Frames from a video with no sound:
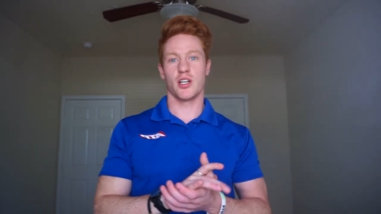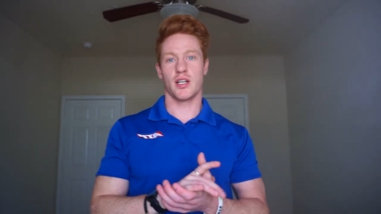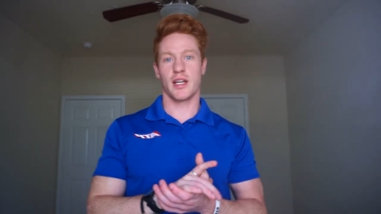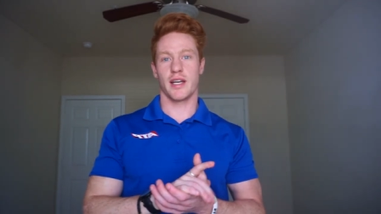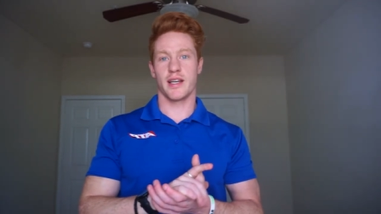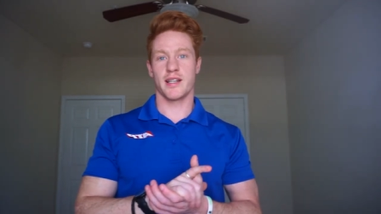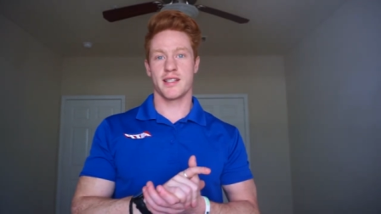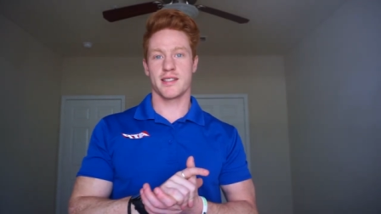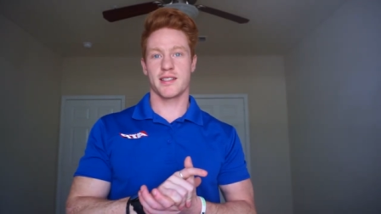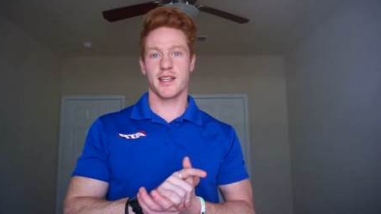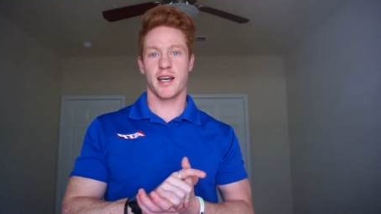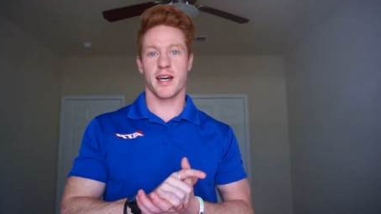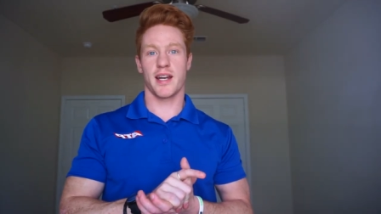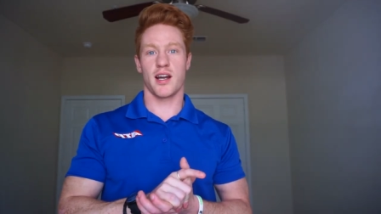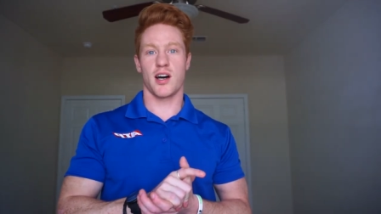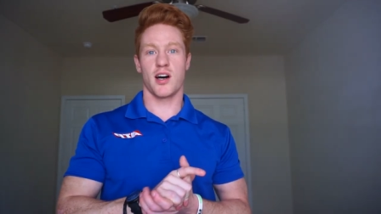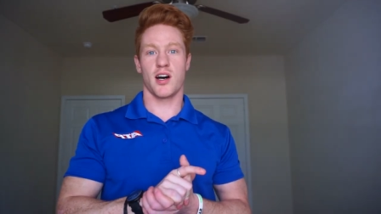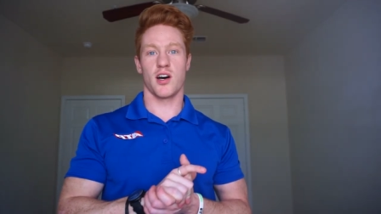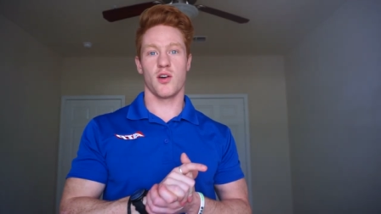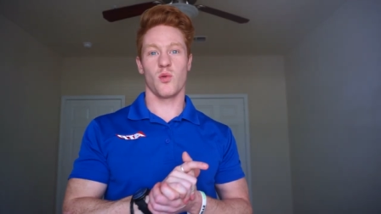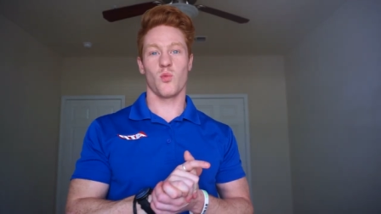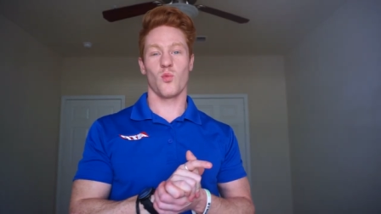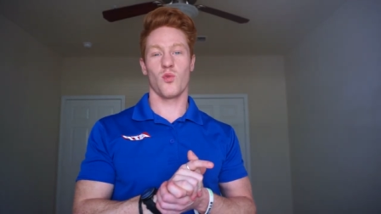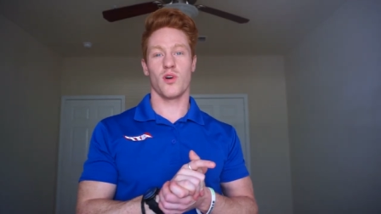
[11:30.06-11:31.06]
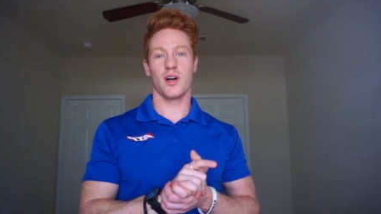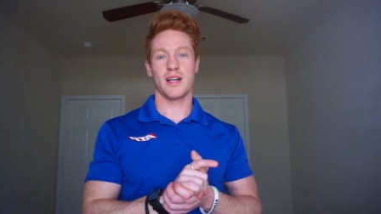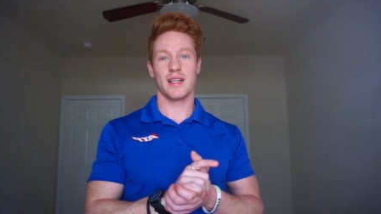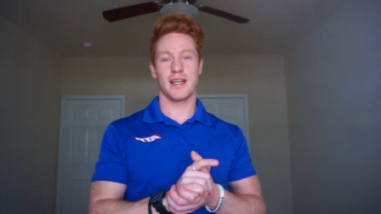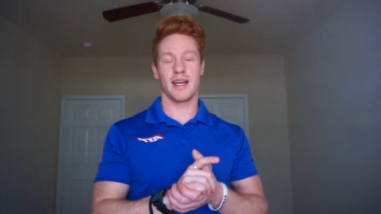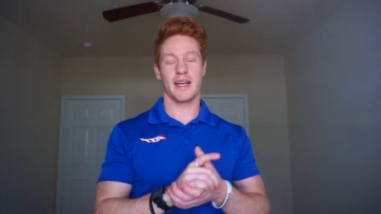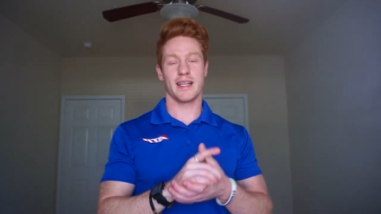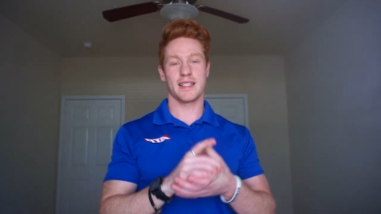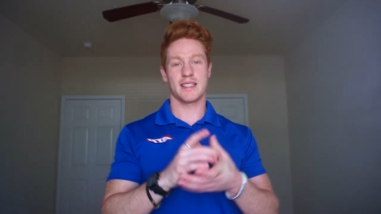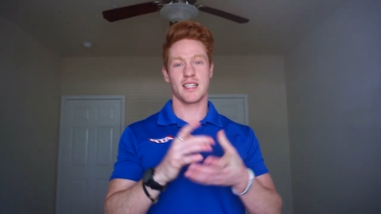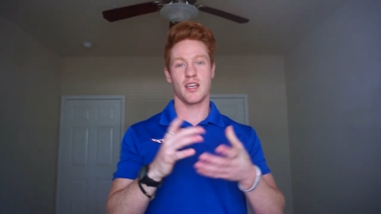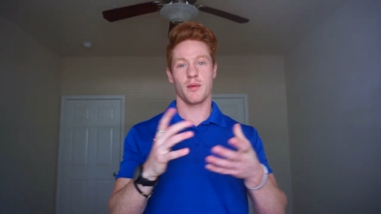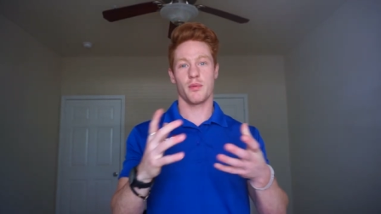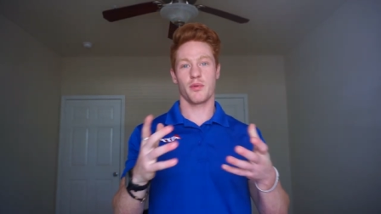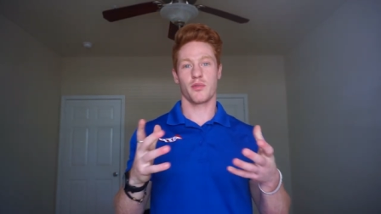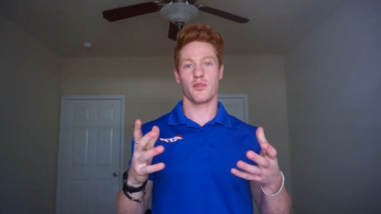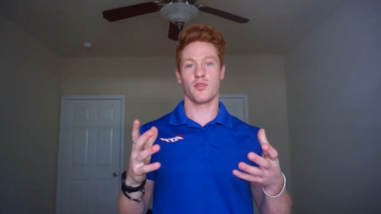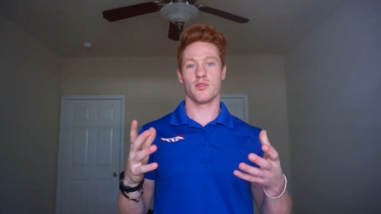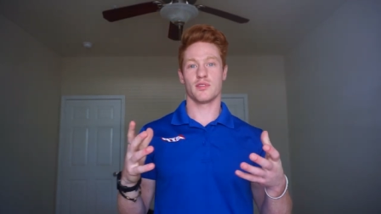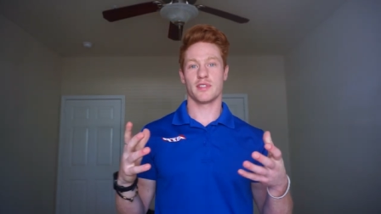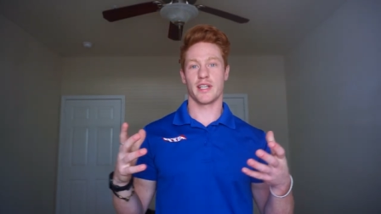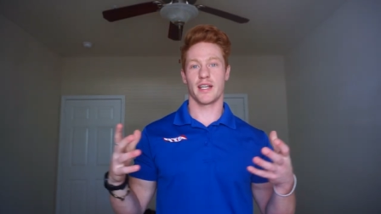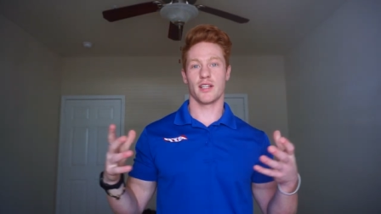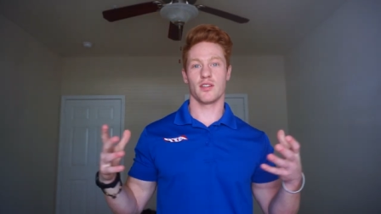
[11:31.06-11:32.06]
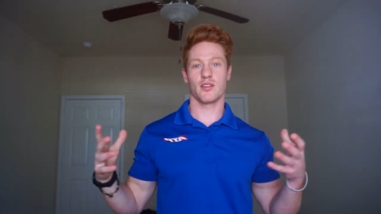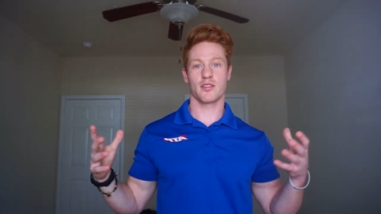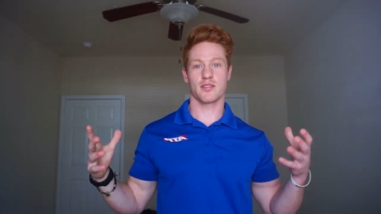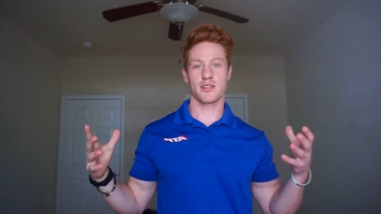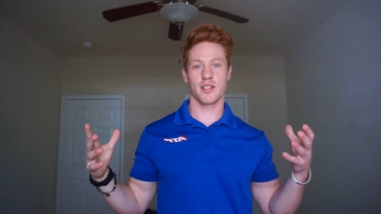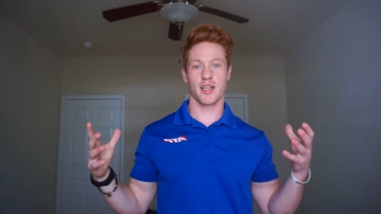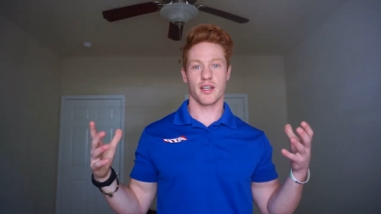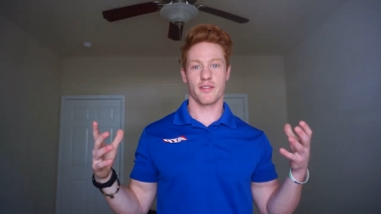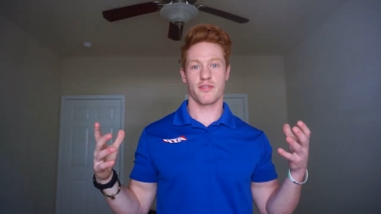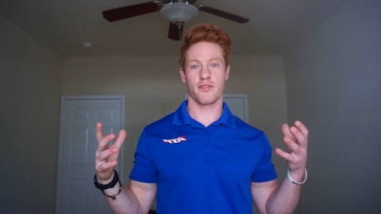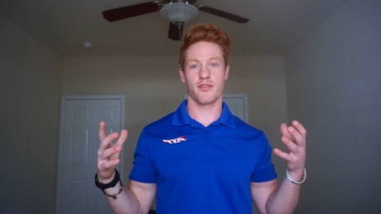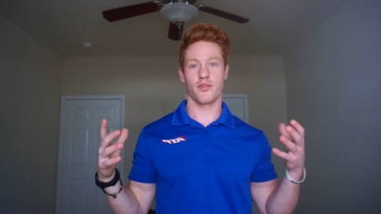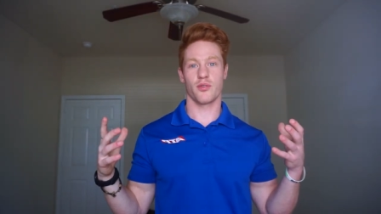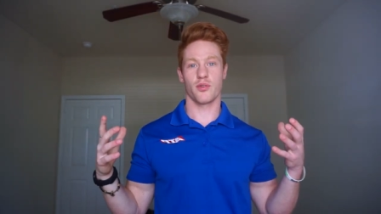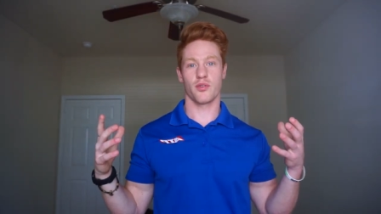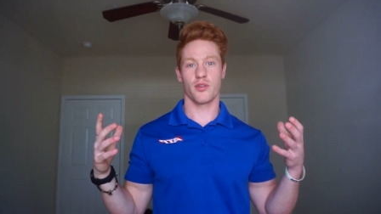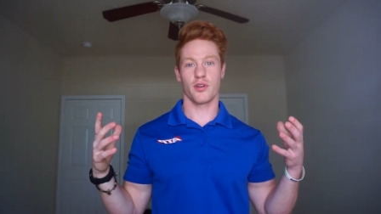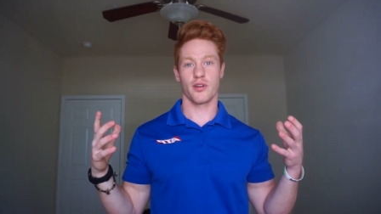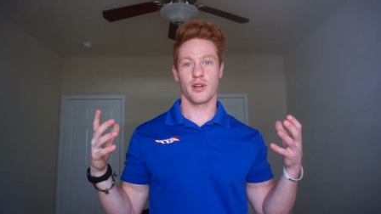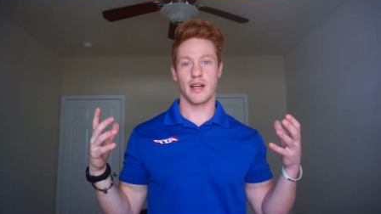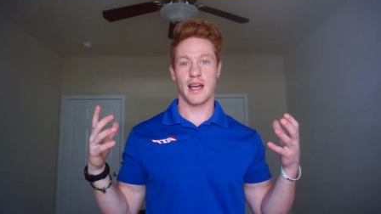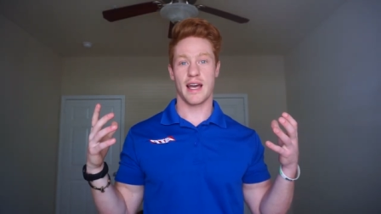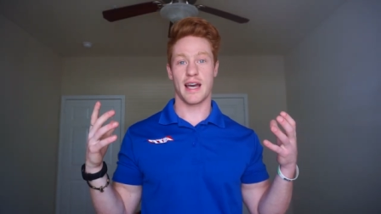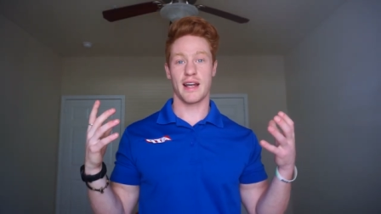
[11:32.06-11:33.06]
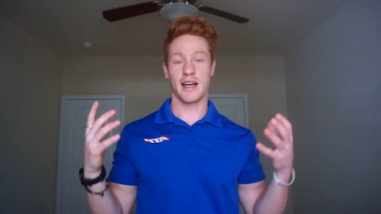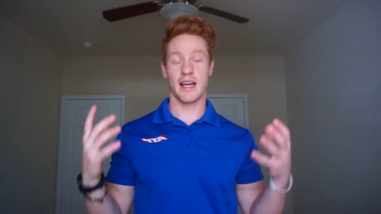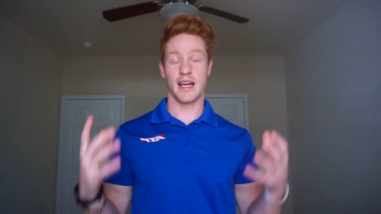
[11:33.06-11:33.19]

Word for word: good insight on what a typical day looks like for